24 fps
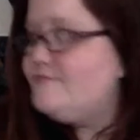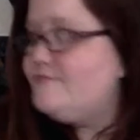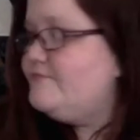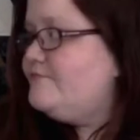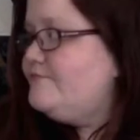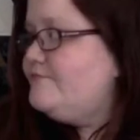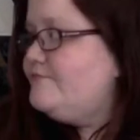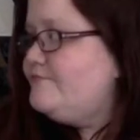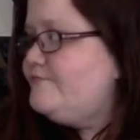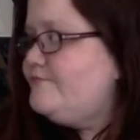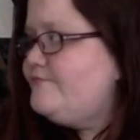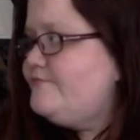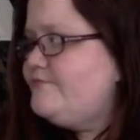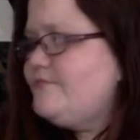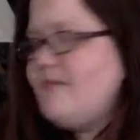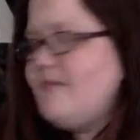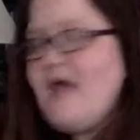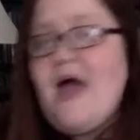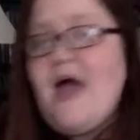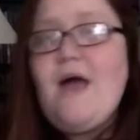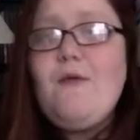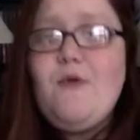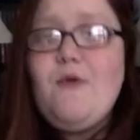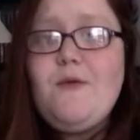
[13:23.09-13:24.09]

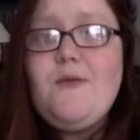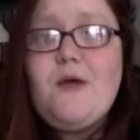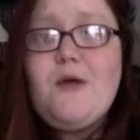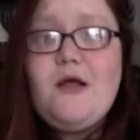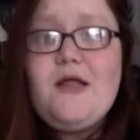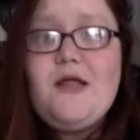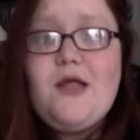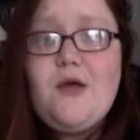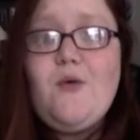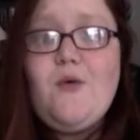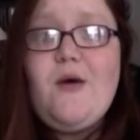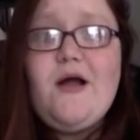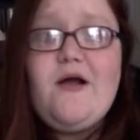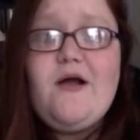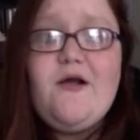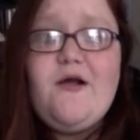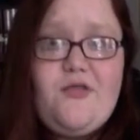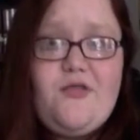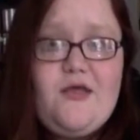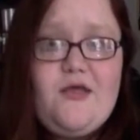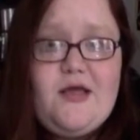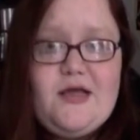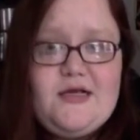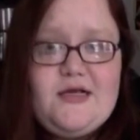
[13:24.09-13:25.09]
I will probably acquire
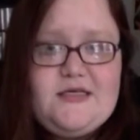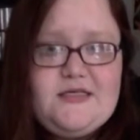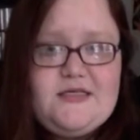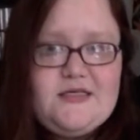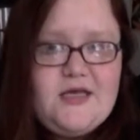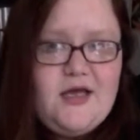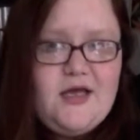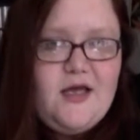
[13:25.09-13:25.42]
things.